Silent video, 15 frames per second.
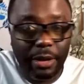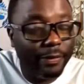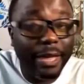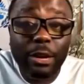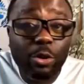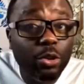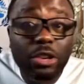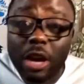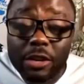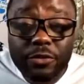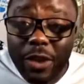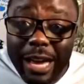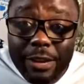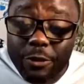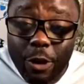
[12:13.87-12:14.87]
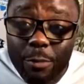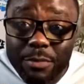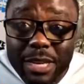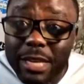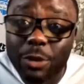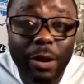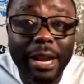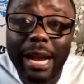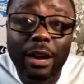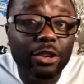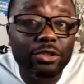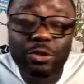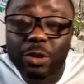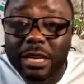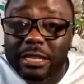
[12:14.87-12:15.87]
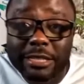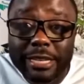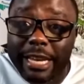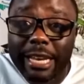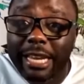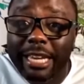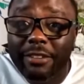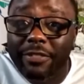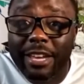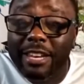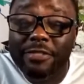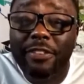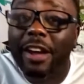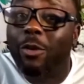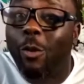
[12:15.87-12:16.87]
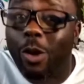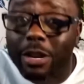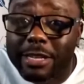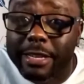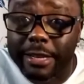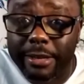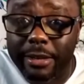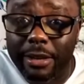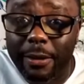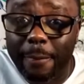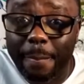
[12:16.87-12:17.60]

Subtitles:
They could not file for me when I was doing training, even if I wanted.